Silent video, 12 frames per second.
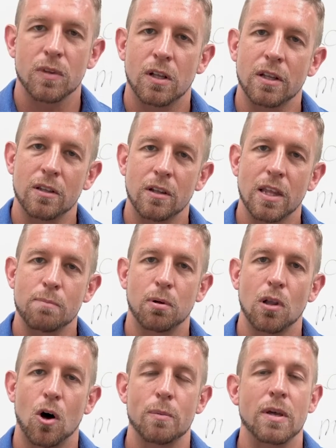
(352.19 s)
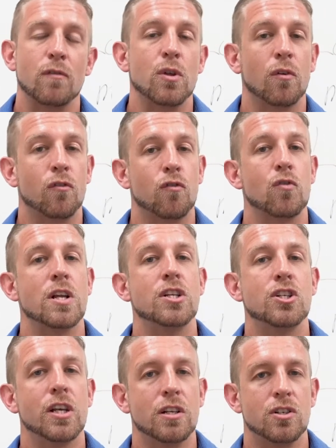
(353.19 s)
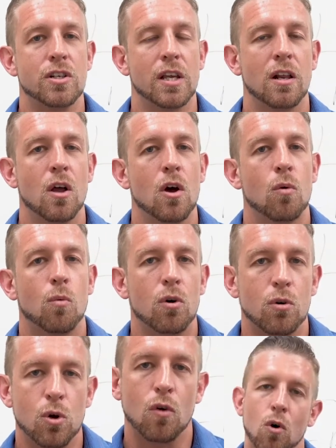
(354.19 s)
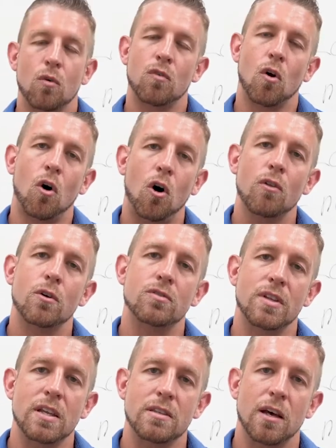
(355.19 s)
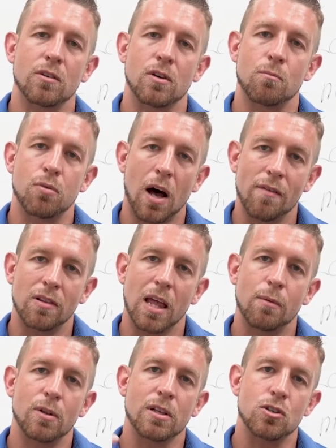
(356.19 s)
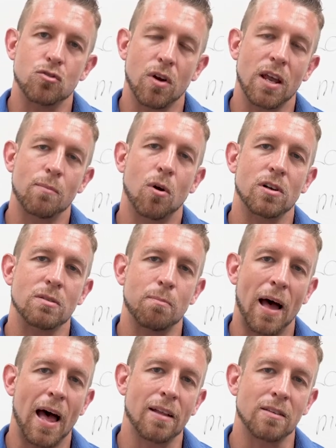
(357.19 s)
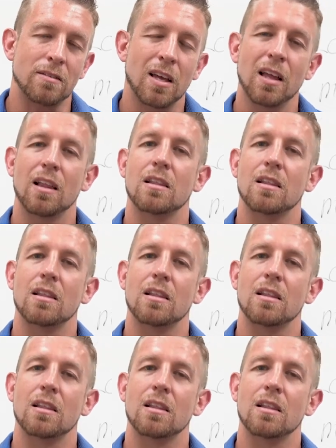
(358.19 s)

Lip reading: Click on the link below. I'm giving you a free cheat sheet where we'll go over all those details on private labelings, trademarks, and patents.